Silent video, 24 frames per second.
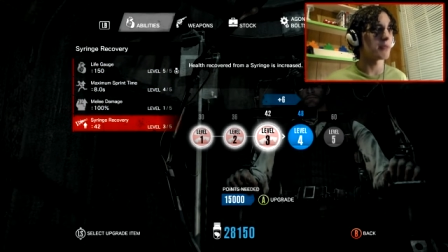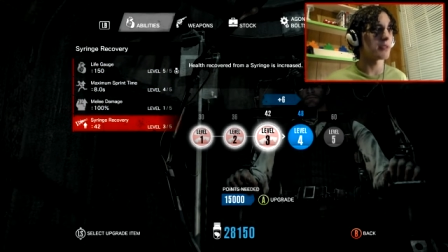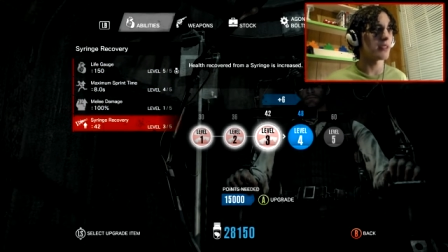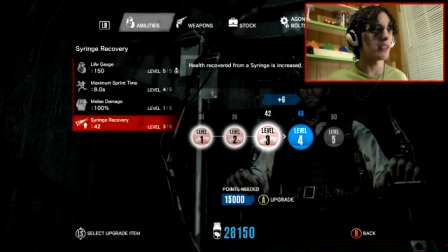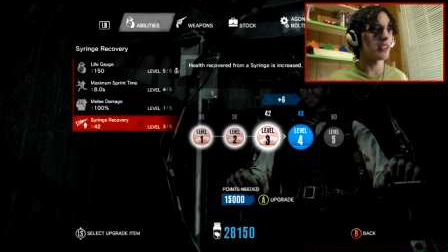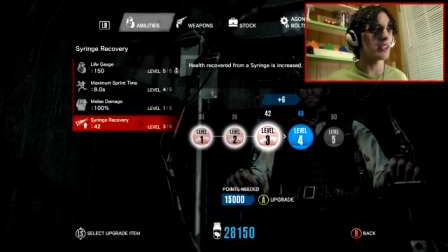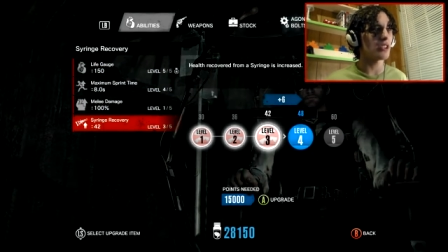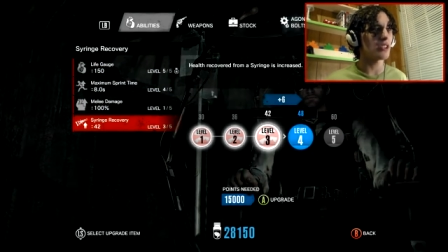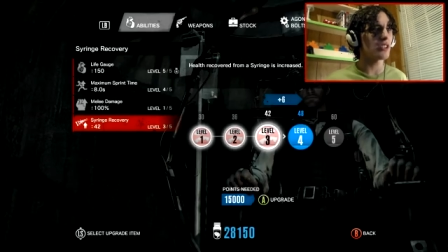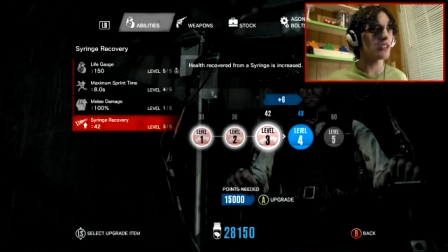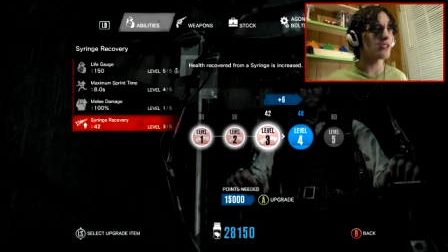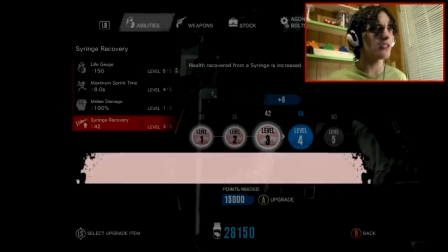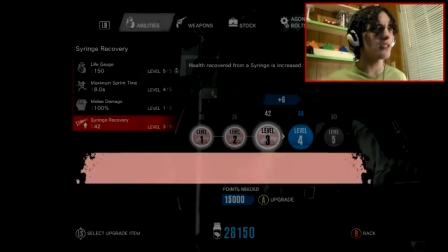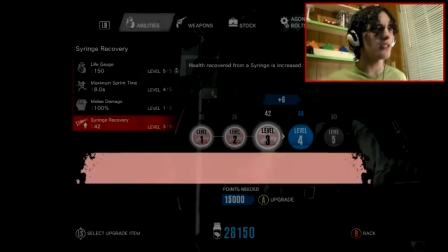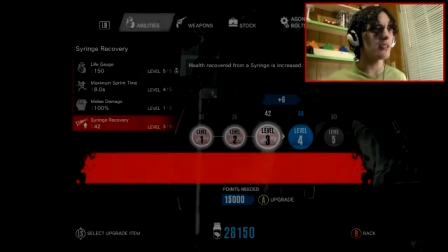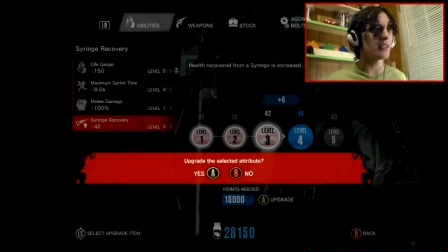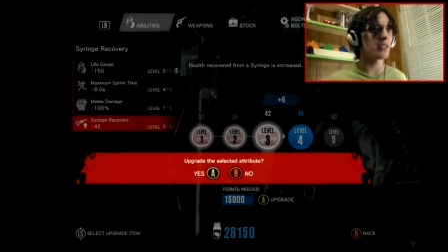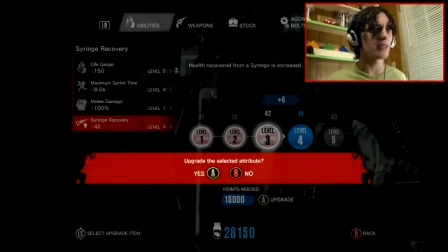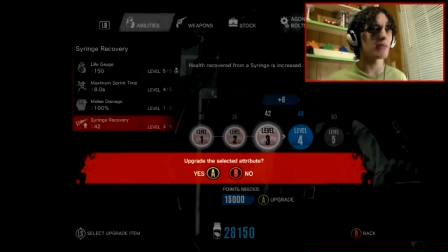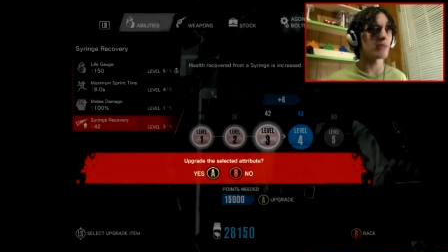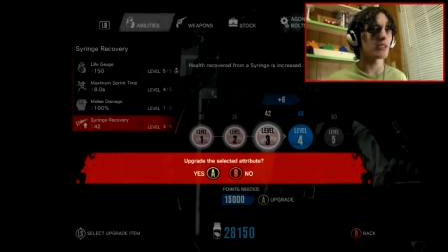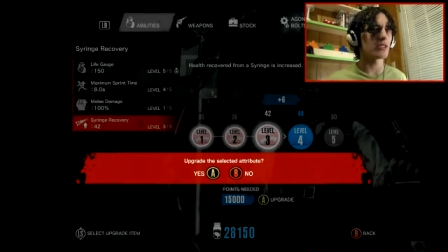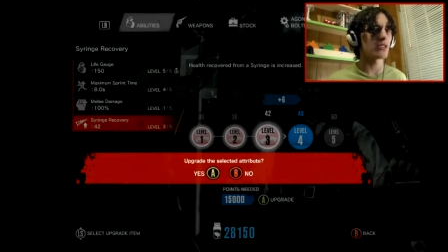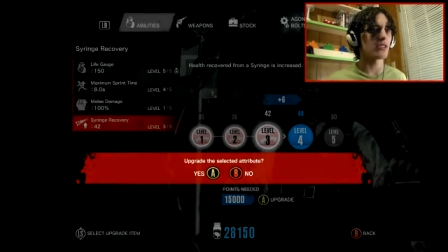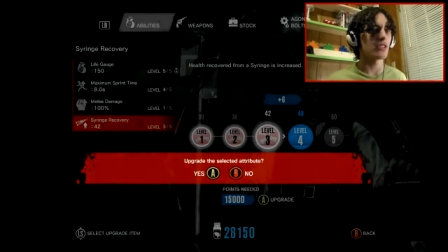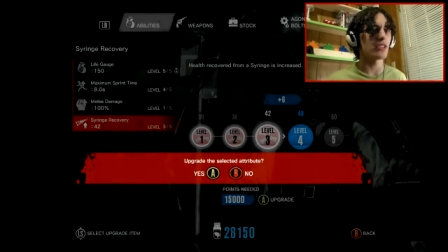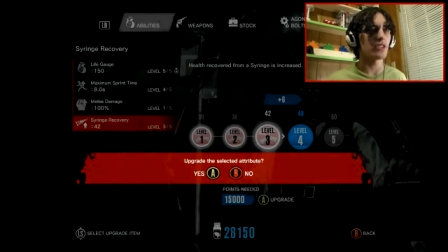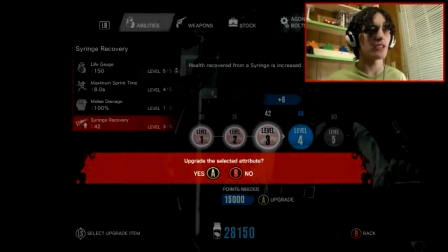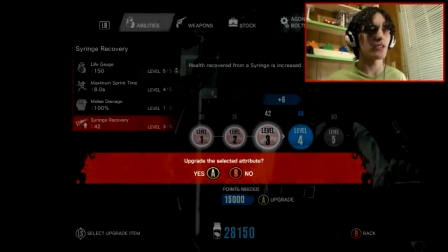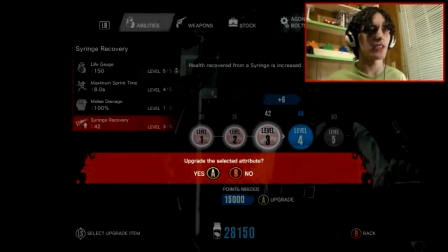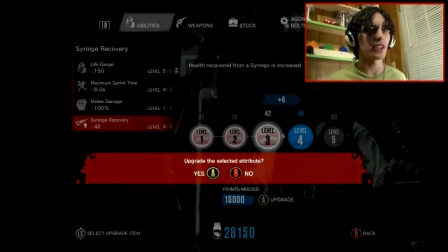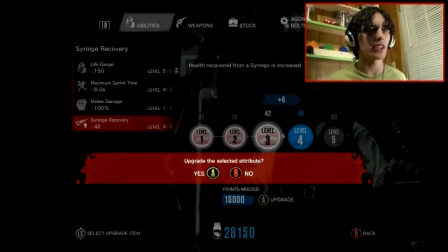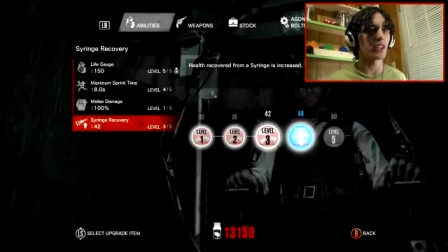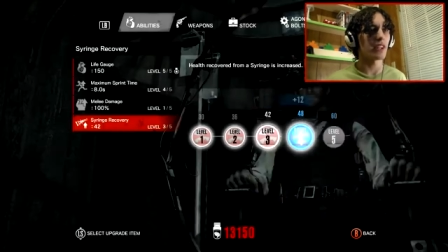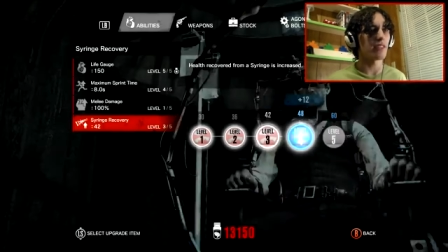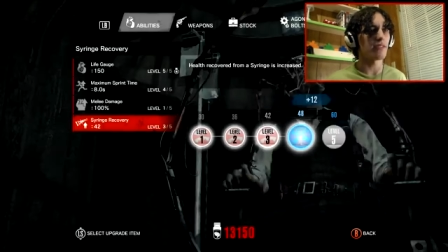So let's just do it. Syringe
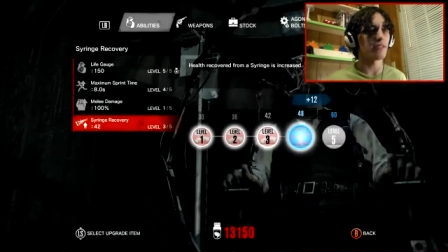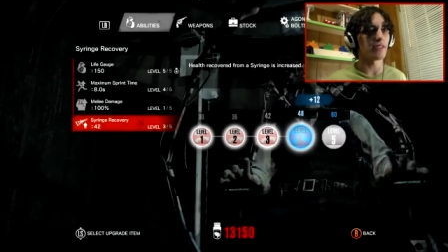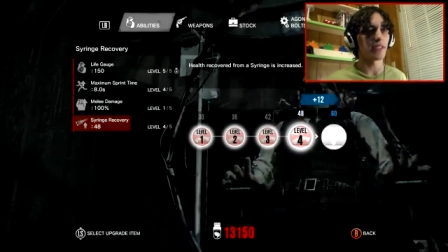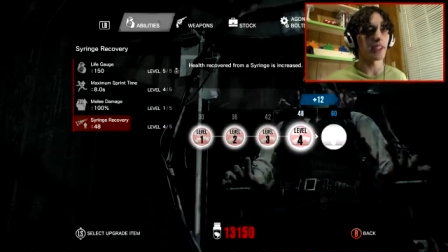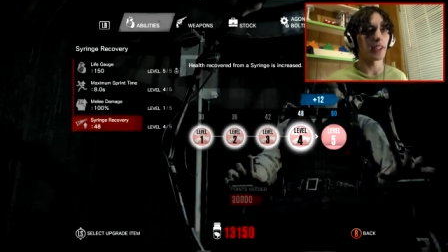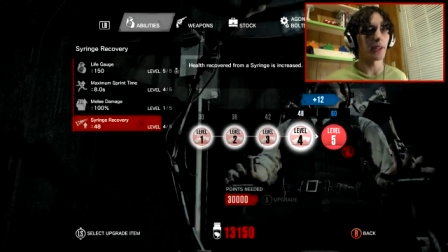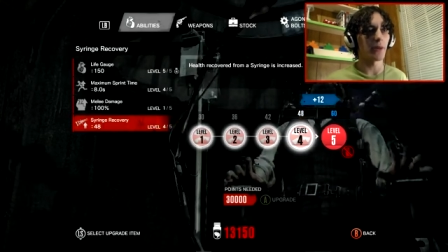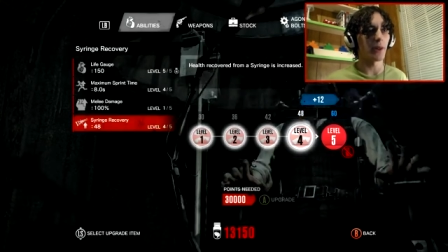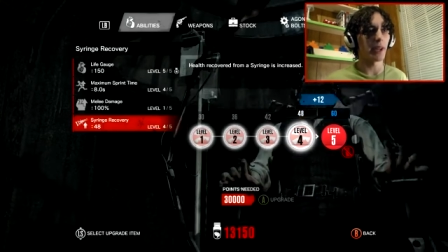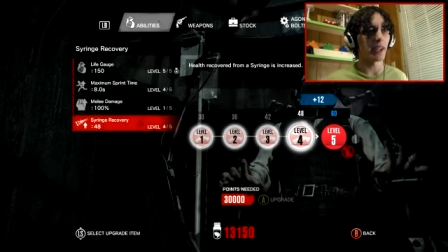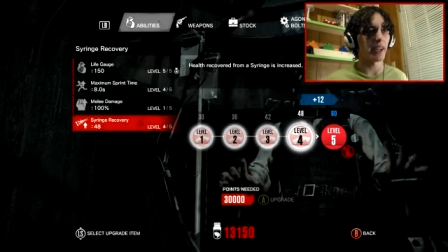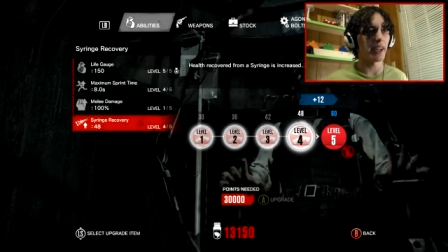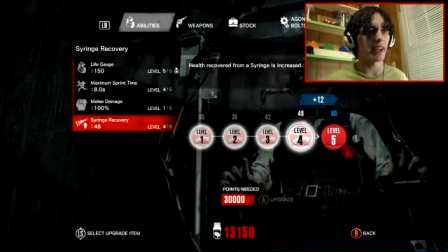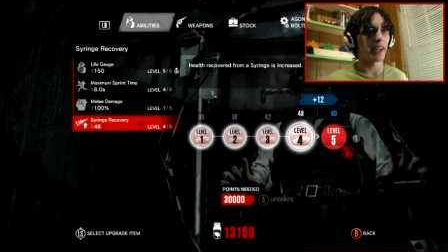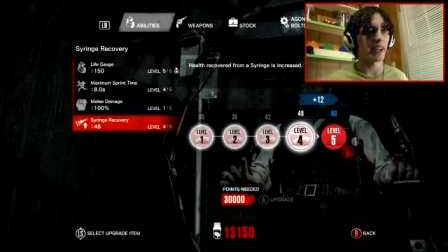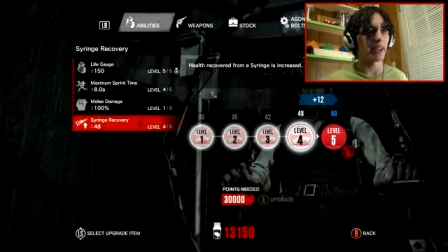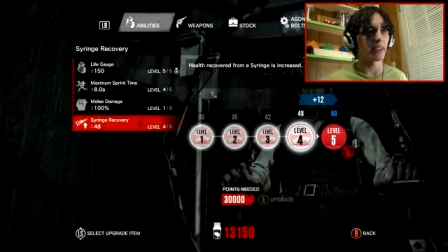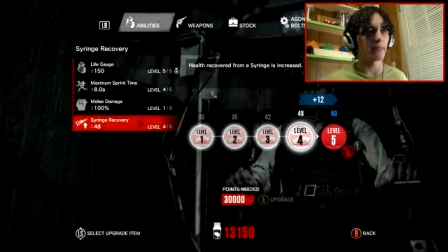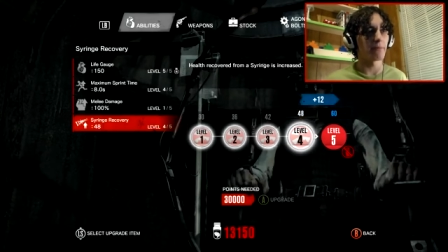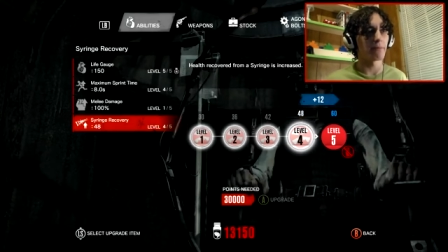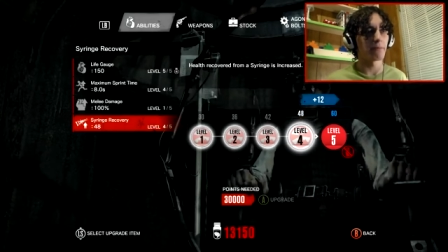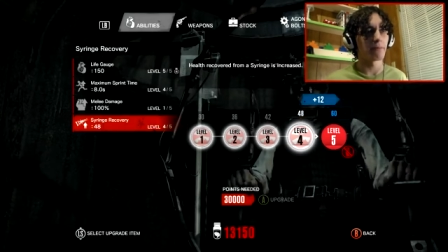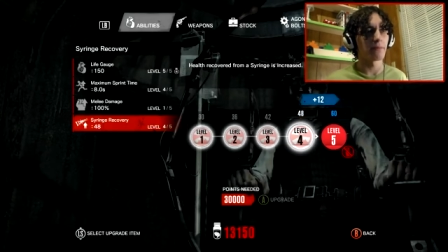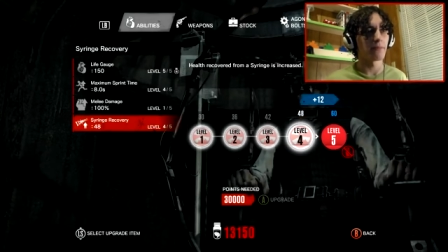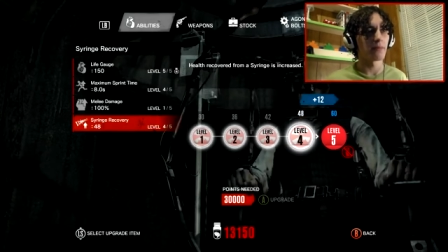recovery, why not?